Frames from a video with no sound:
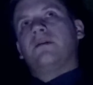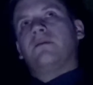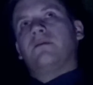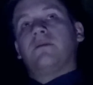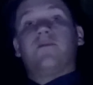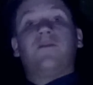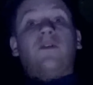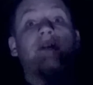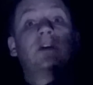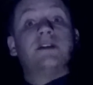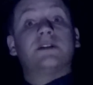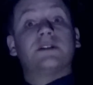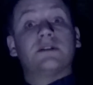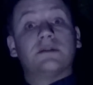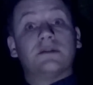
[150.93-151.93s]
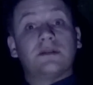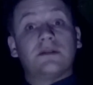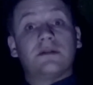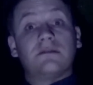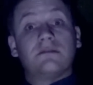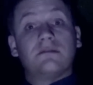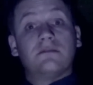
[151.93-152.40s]
For
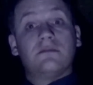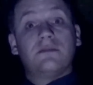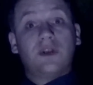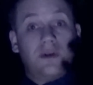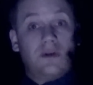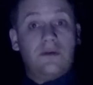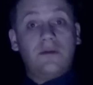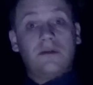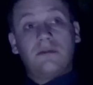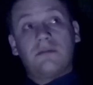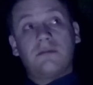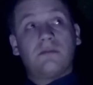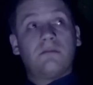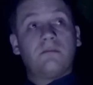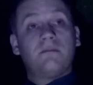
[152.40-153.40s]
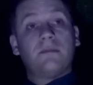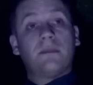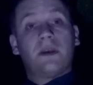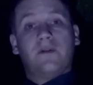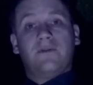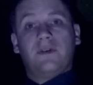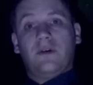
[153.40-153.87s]
instance, you,
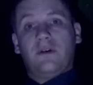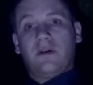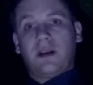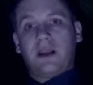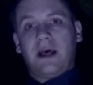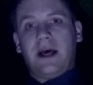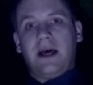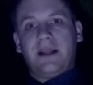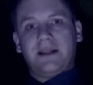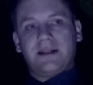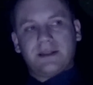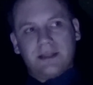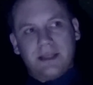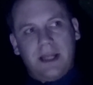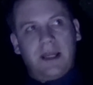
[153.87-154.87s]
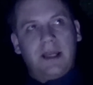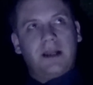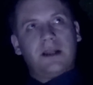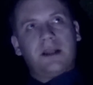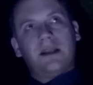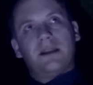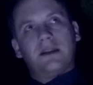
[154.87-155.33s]
of your clan, it is
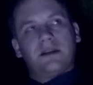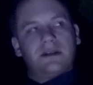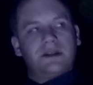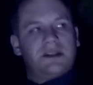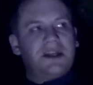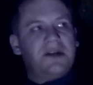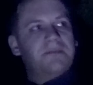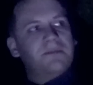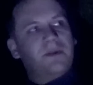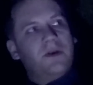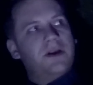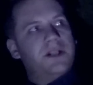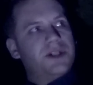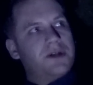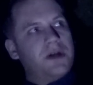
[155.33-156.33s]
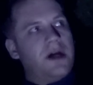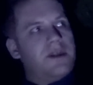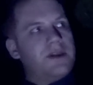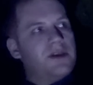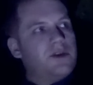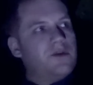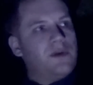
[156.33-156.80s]
likely that at some point or
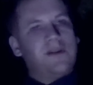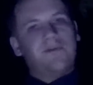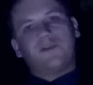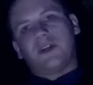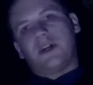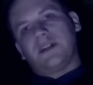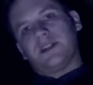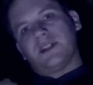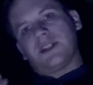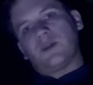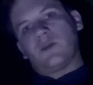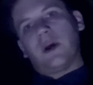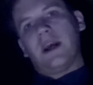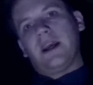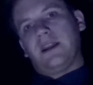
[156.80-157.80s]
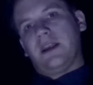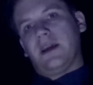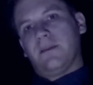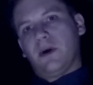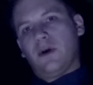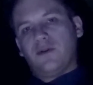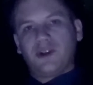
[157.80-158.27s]
other you will have tried to sway the
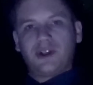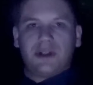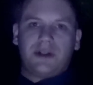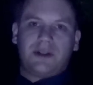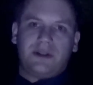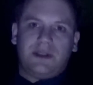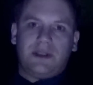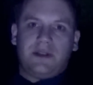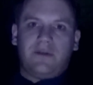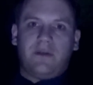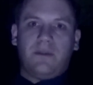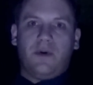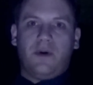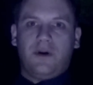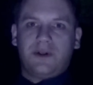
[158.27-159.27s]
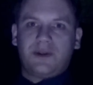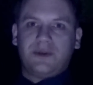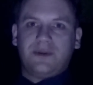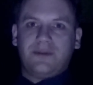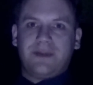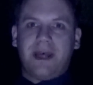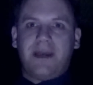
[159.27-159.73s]
emotions of a
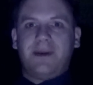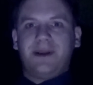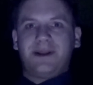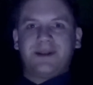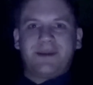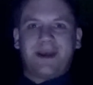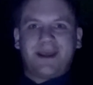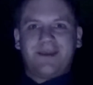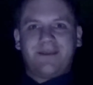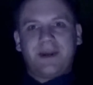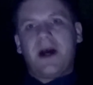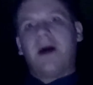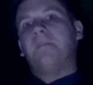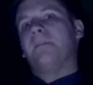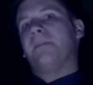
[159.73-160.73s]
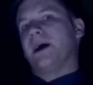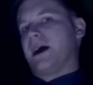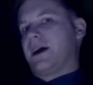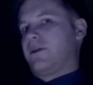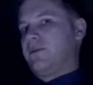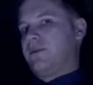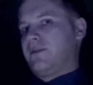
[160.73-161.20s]
mortal, maybe to make them come
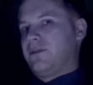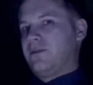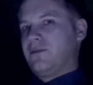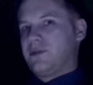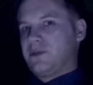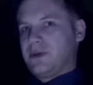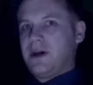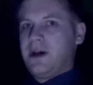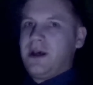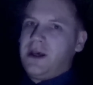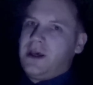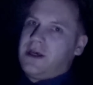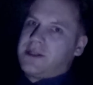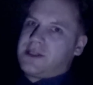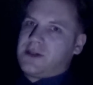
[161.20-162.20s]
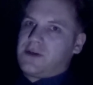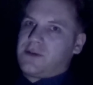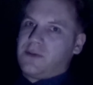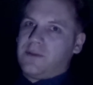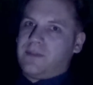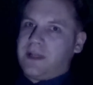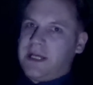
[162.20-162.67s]
back with you to a
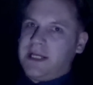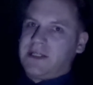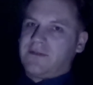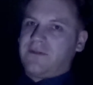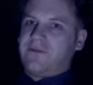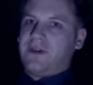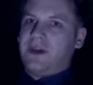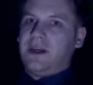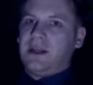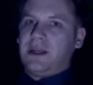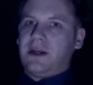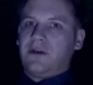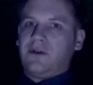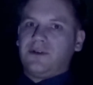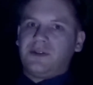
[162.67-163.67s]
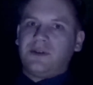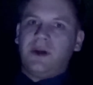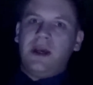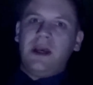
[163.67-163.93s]
suitable place for feeding, or to